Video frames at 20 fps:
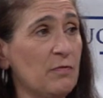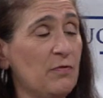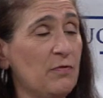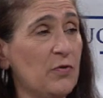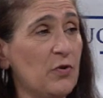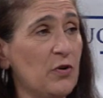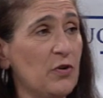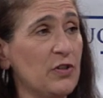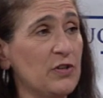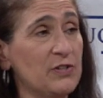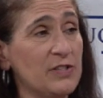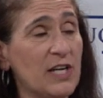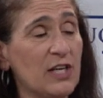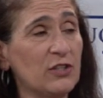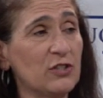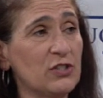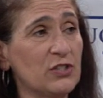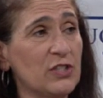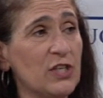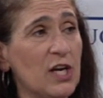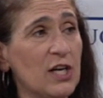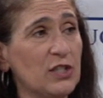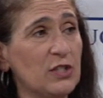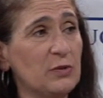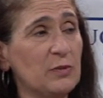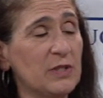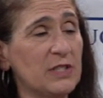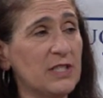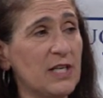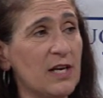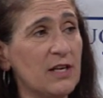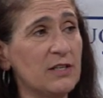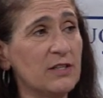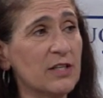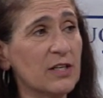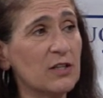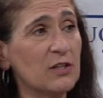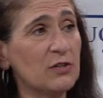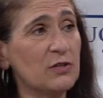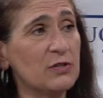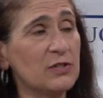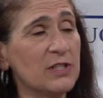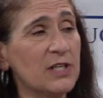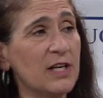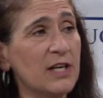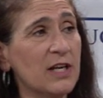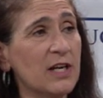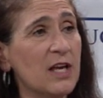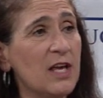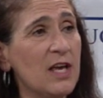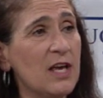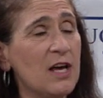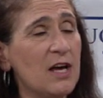for the sellers not to attend the closing.